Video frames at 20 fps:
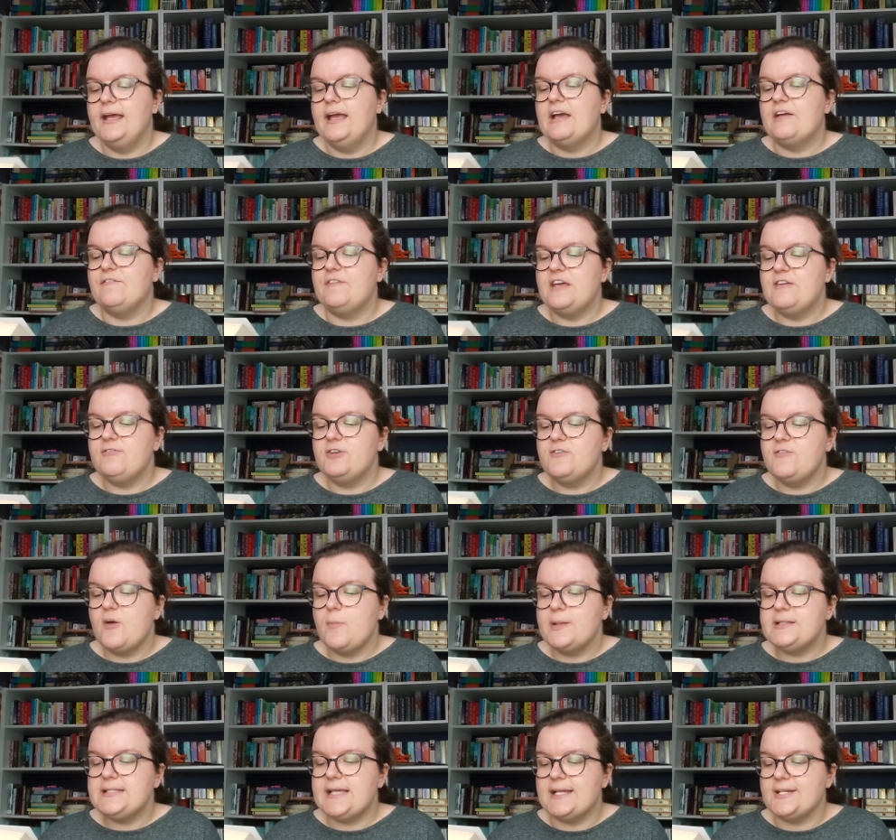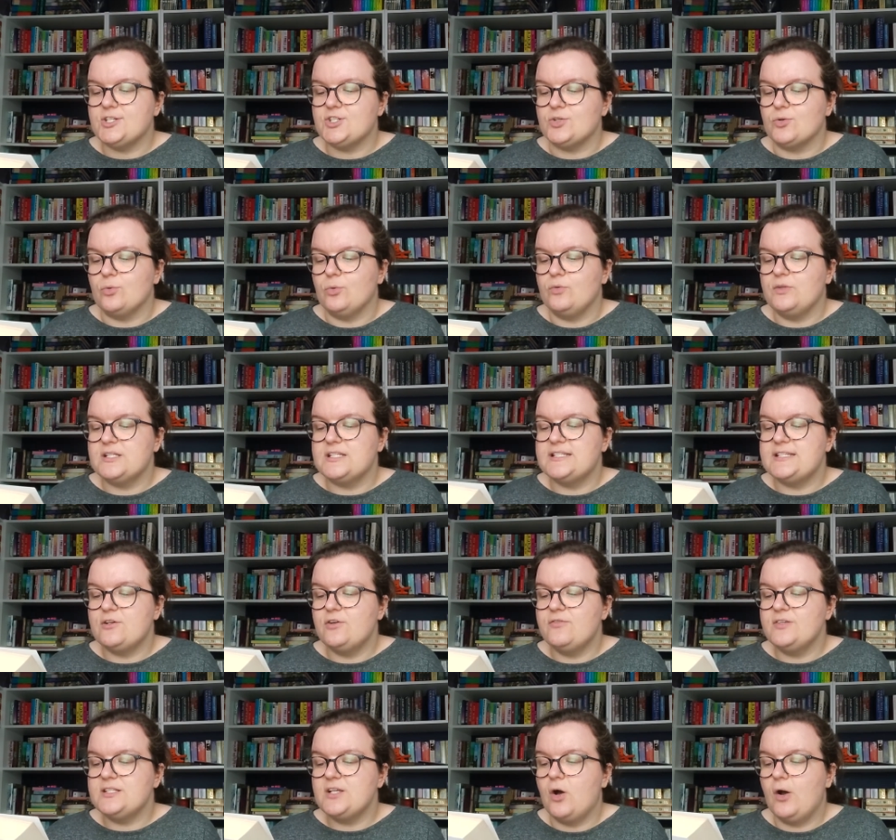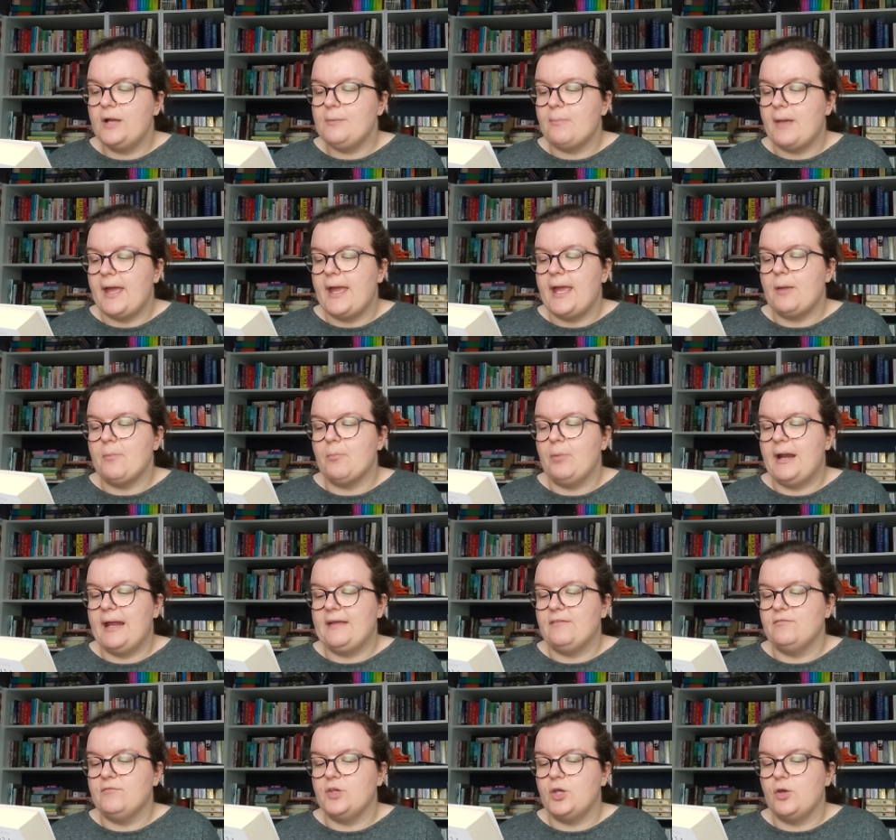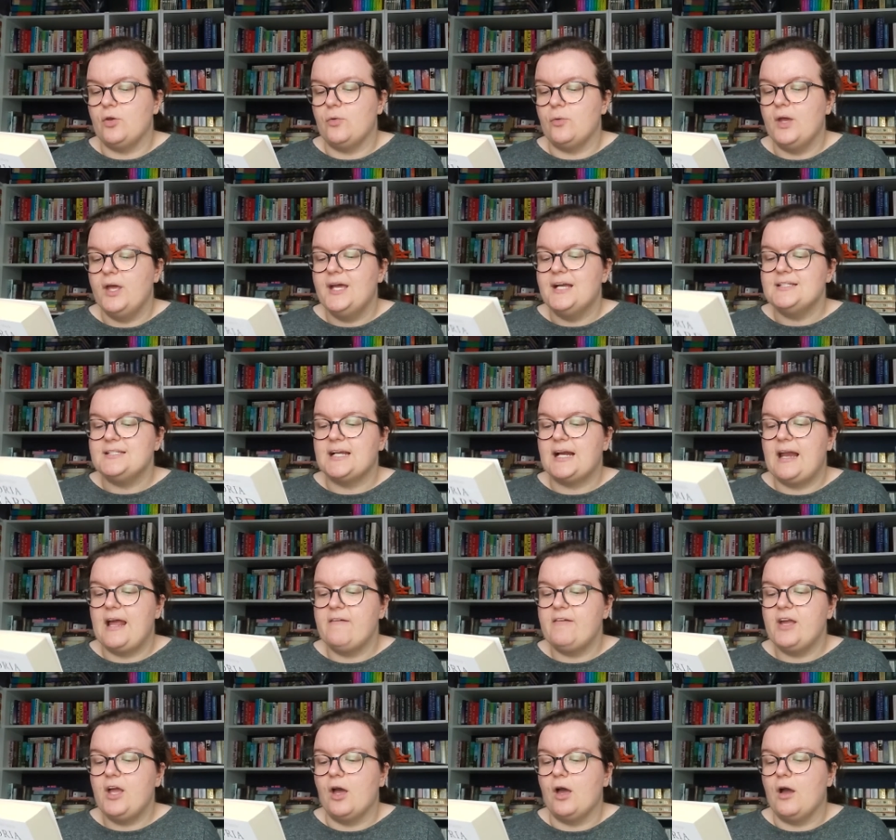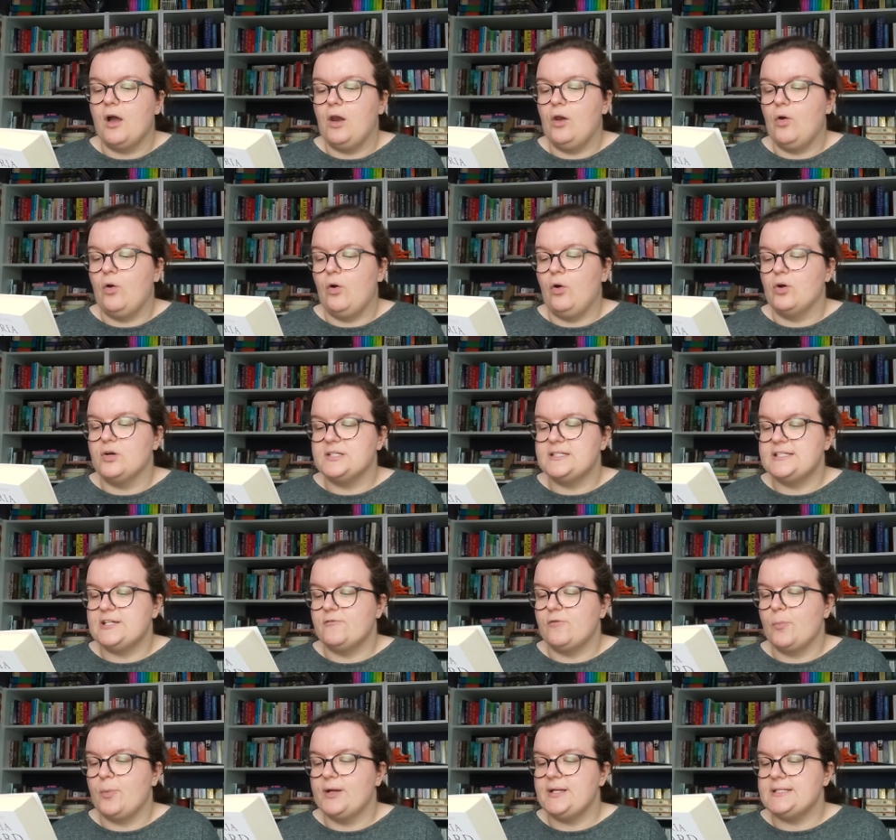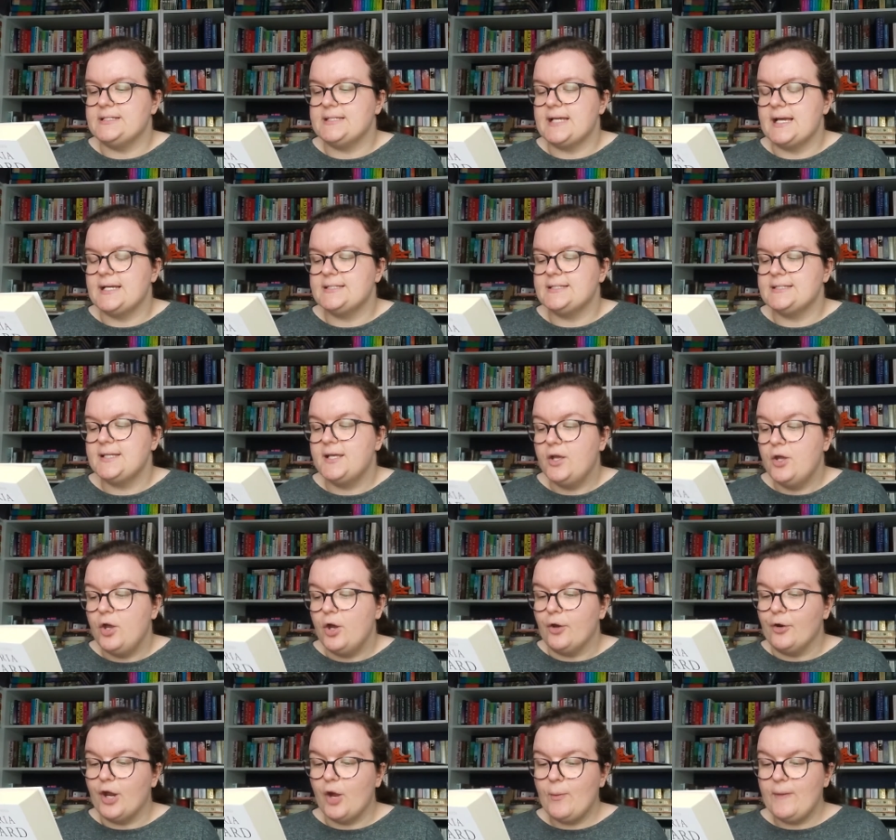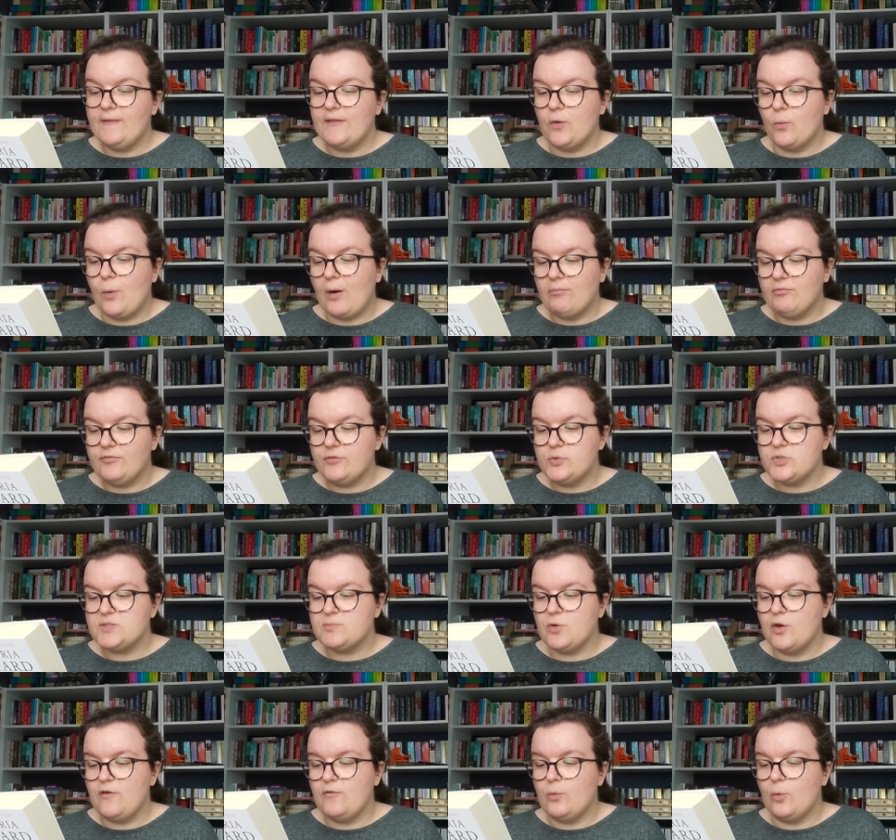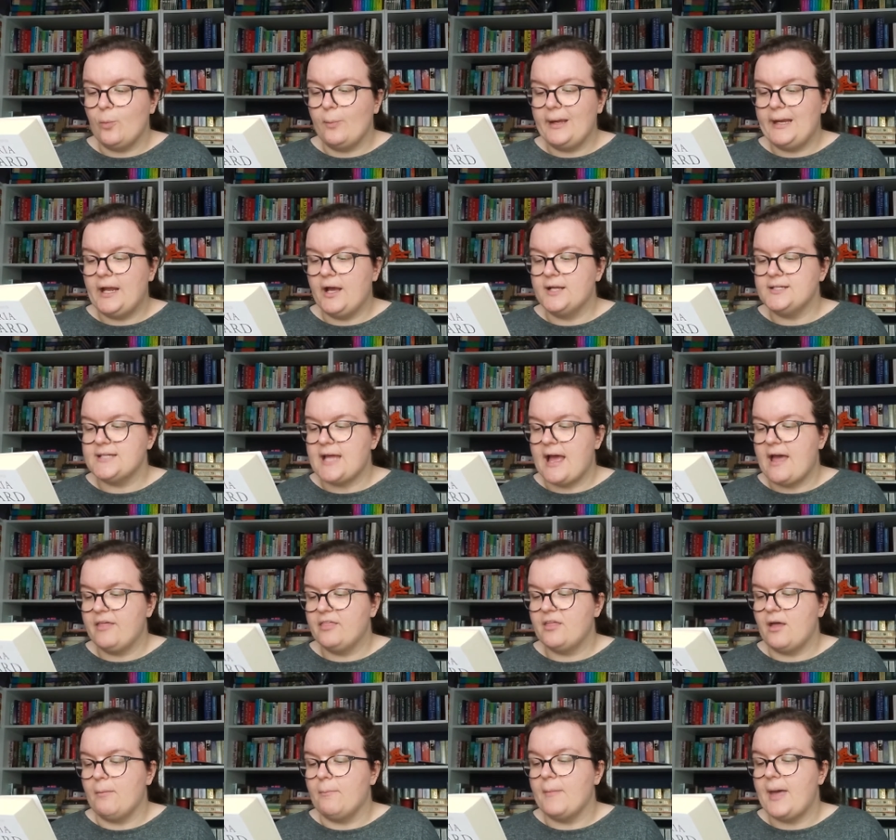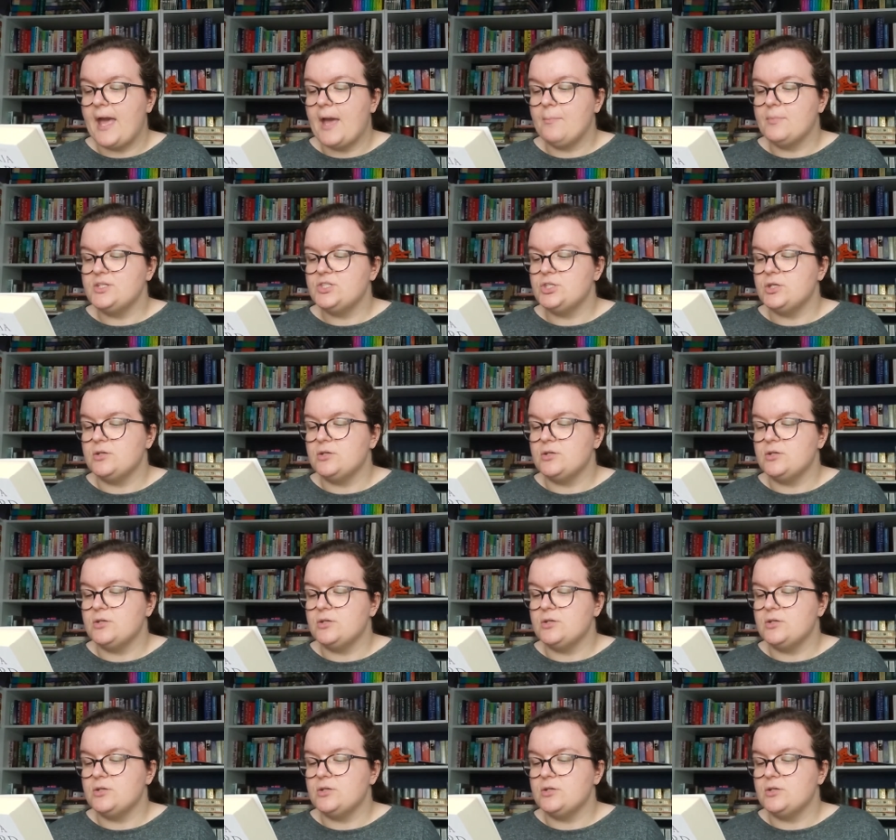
Fearful of her potential, the Silvers hide Mare in plain view, declaring her a long lost Silver Princess. Knowing that one false move will mean her death, Mare must